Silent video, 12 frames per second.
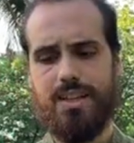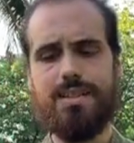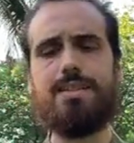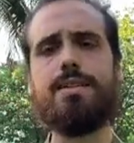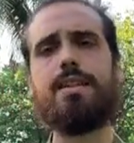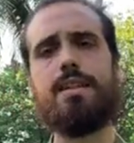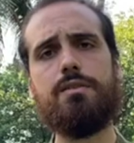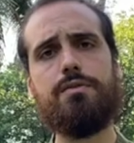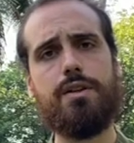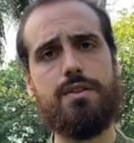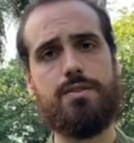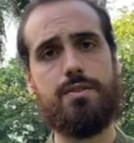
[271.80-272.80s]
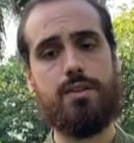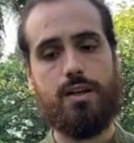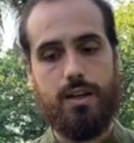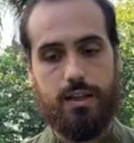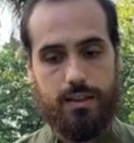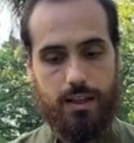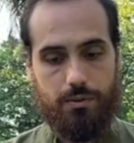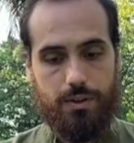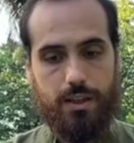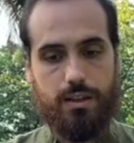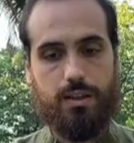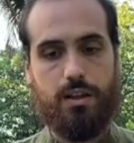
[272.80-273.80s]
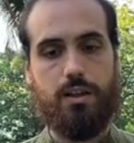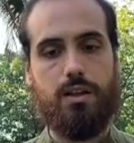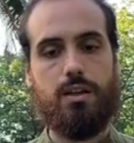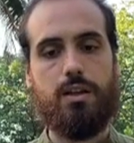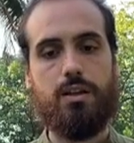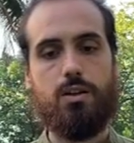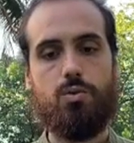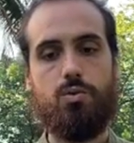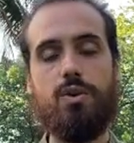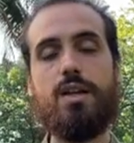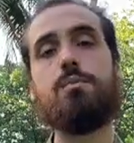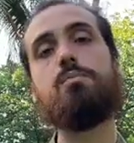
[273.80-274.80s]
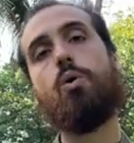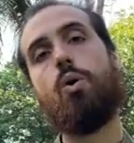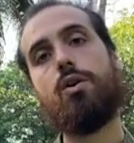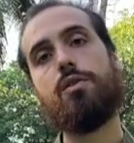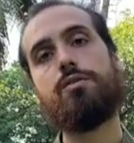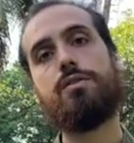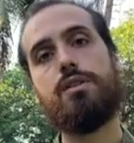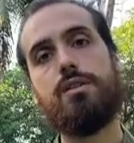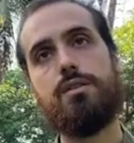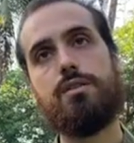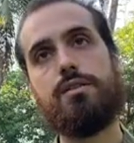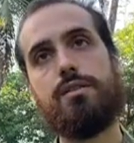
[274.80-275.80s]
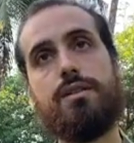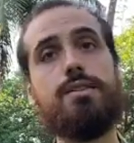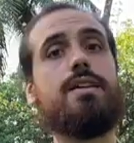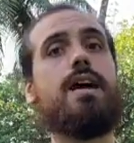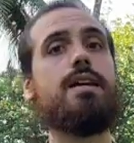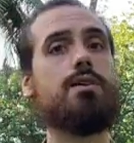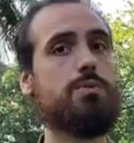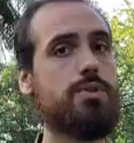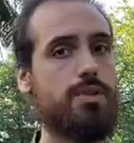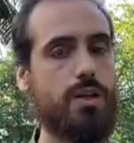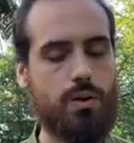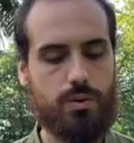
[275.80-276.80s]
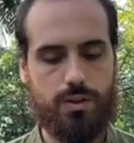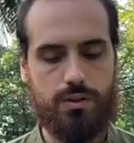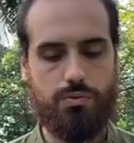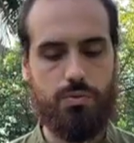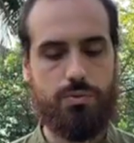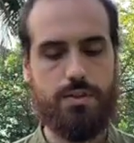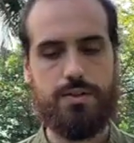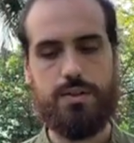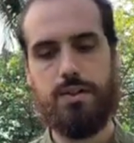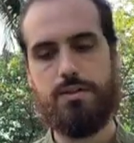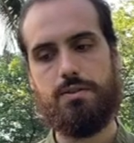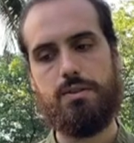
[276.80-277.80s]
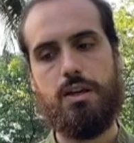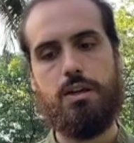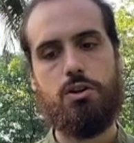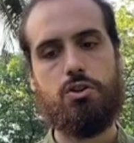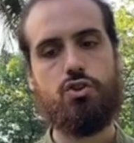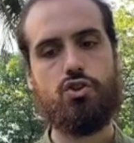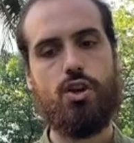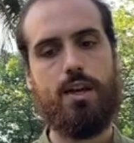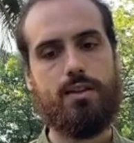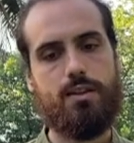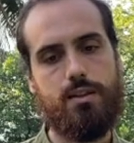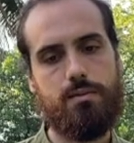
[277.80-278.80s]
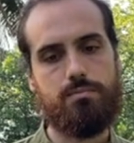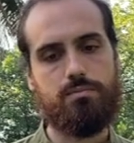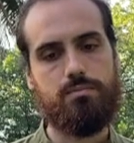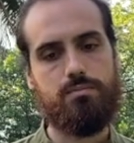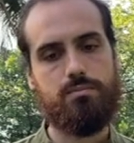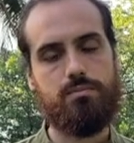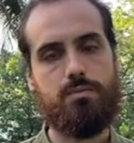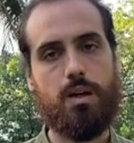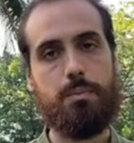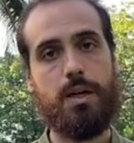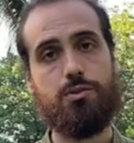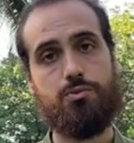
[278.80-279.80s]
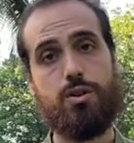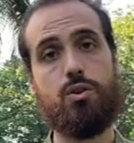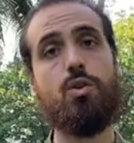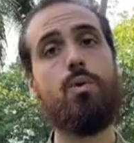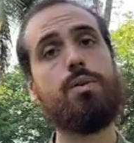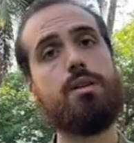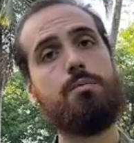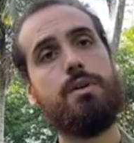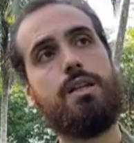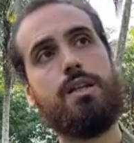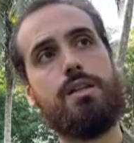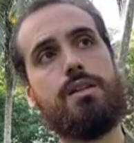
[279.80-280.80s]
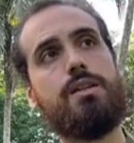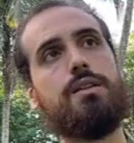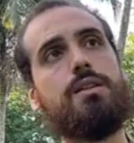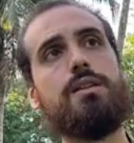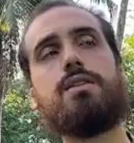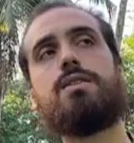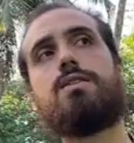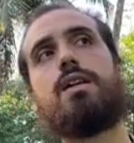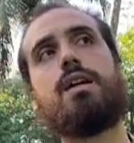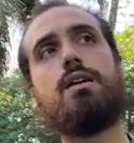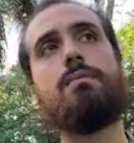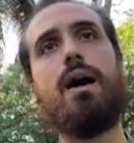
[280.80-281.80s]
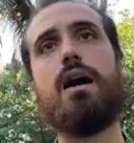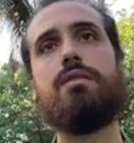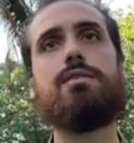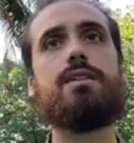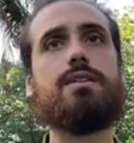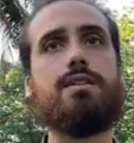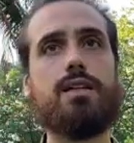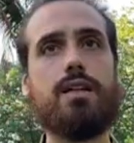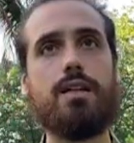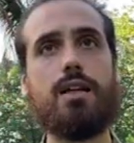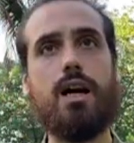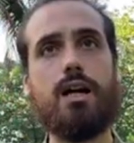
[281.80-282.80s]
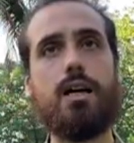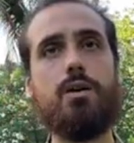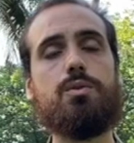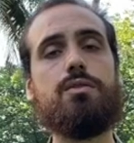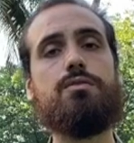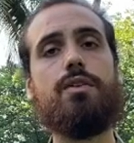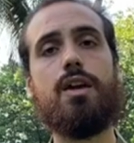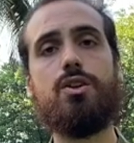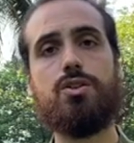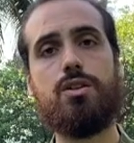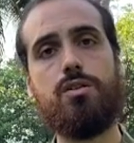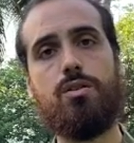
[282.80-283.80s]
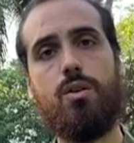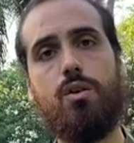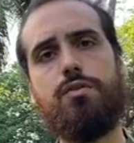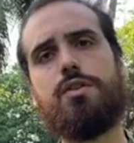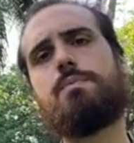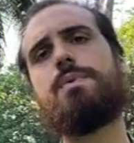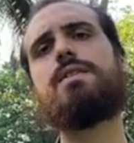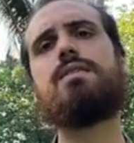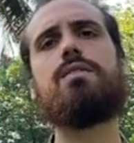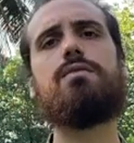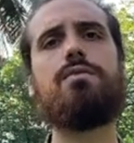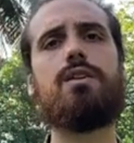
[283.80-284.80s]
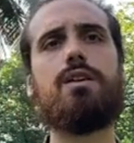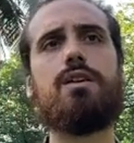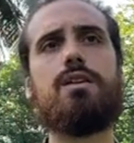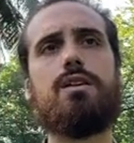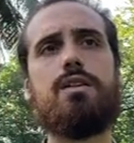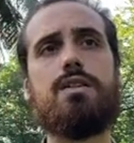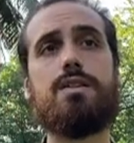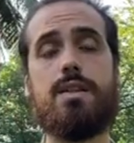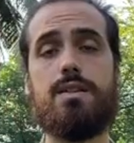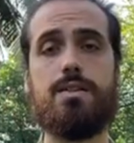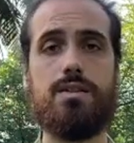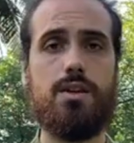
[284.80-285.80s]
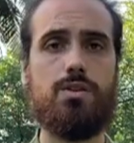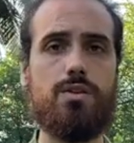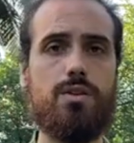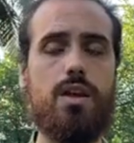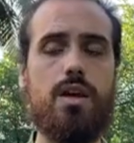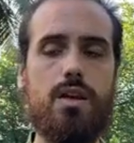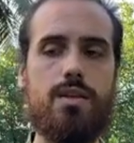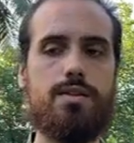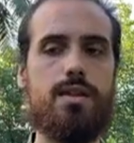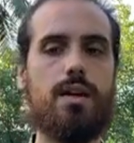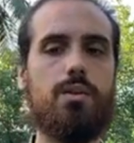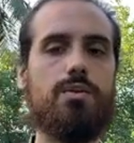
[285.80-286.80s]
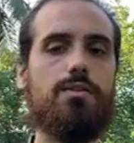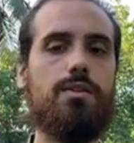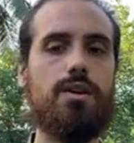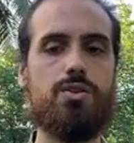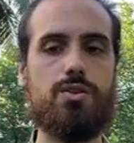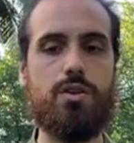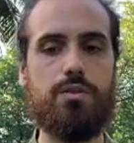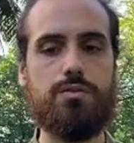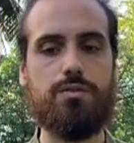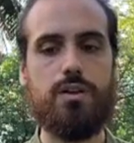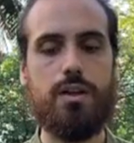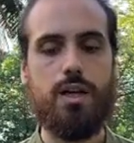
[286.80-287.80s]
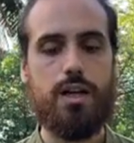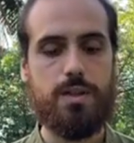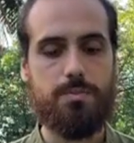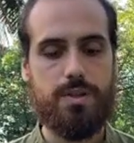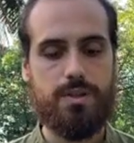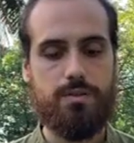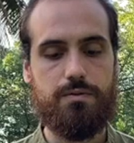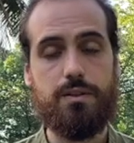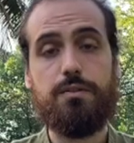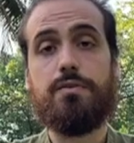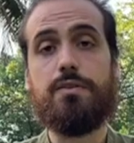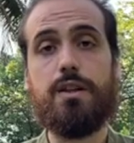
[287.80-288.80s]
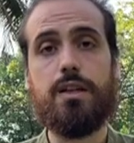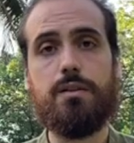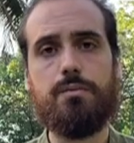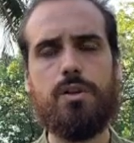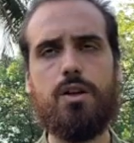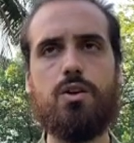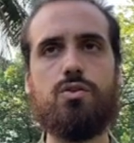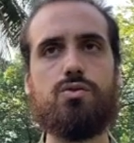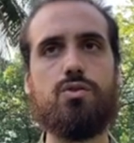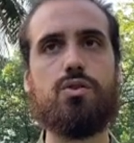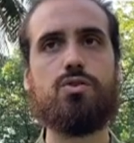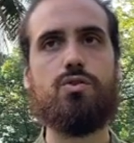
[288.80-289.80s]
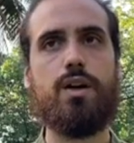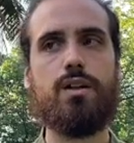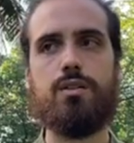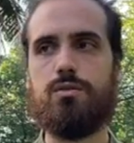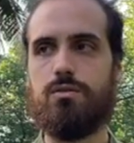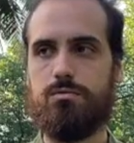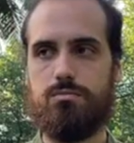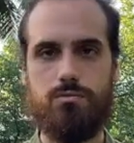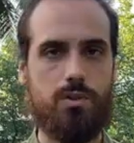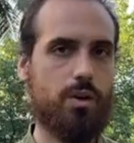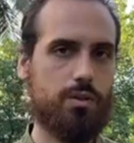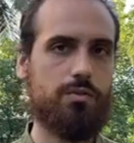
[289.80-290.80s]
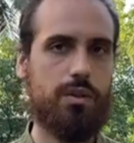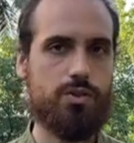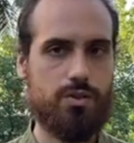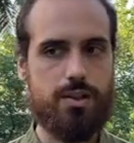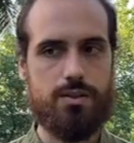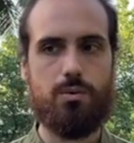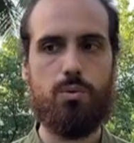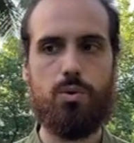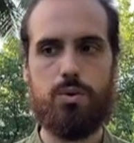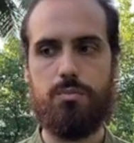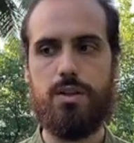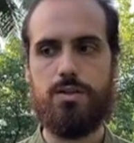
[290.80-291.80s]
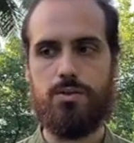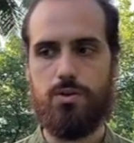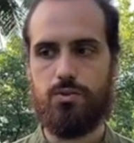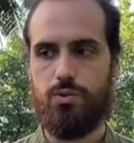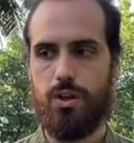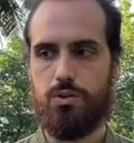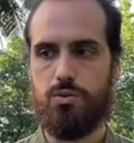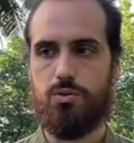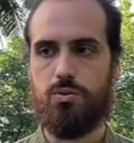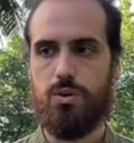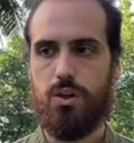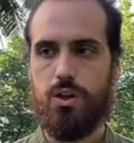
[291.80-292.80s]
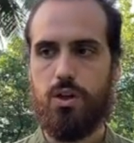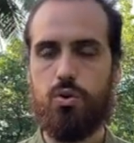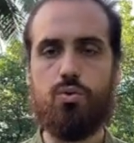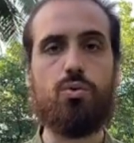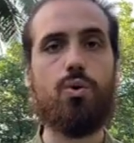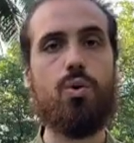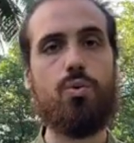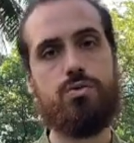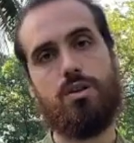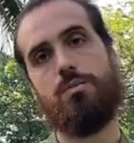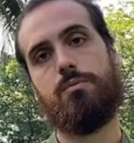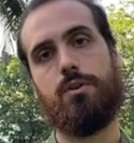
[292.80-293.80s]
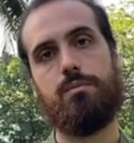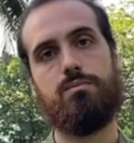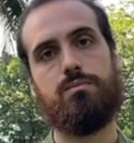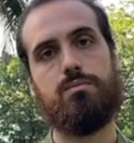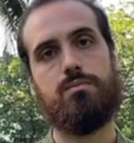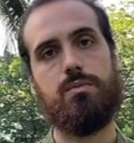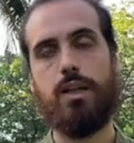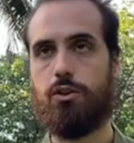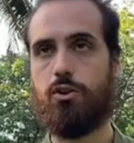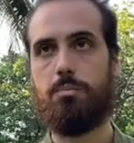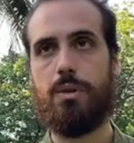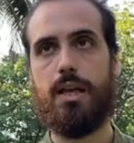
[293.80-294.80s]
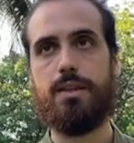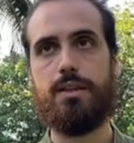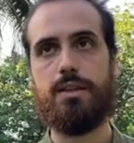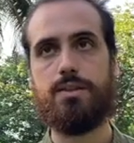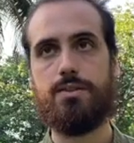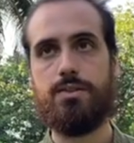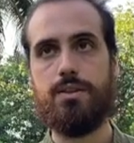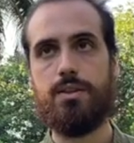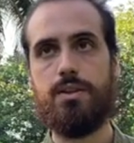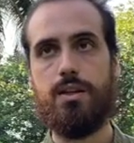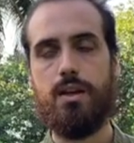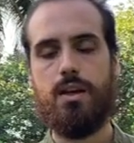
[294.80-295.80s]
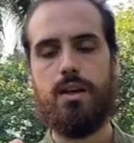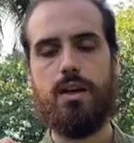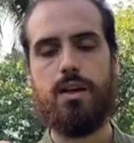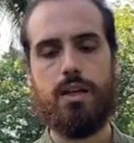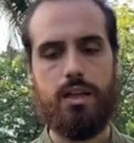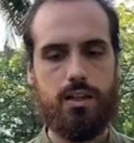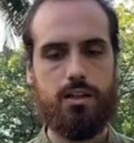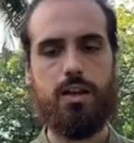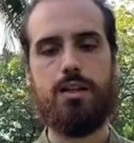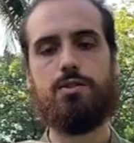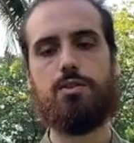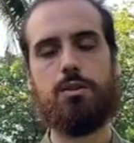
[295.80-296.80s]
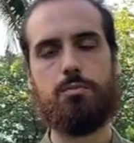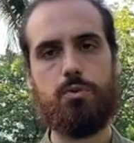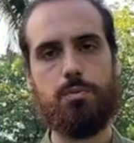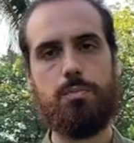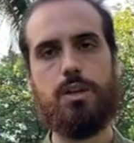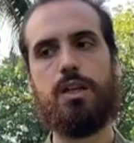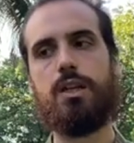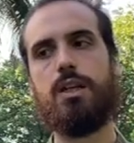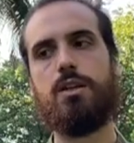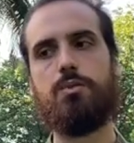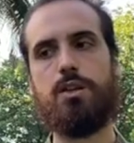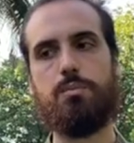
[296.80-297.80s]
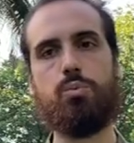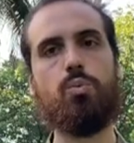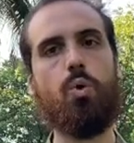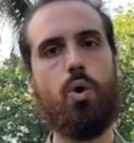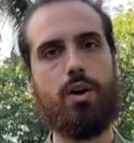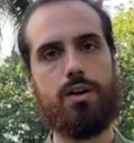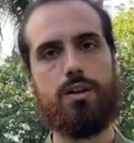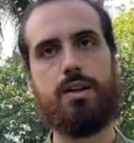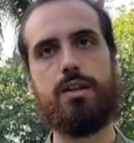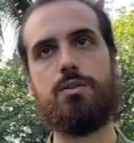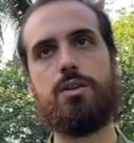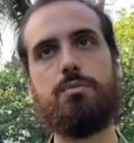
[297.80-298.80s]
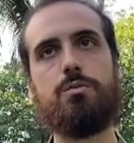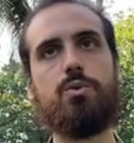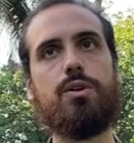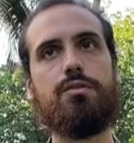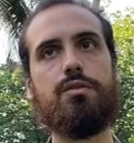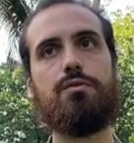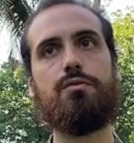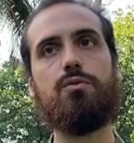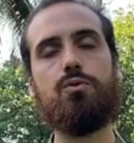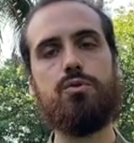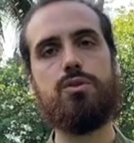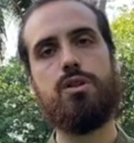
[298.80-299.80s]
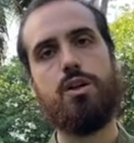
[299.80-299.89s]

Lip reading: significance, then you can create more of the desired result. So in this sense, chanting a mantra, knowing the meaning, it's like a bhavana, it's like a cultivation of a specific sensation, it's a cultivation of a specific feeling. So you're trying, cultivation as the word means, you're trying to grow something, like you're planting a seed, and then as you keep repeating and you keep watering and you keep giving food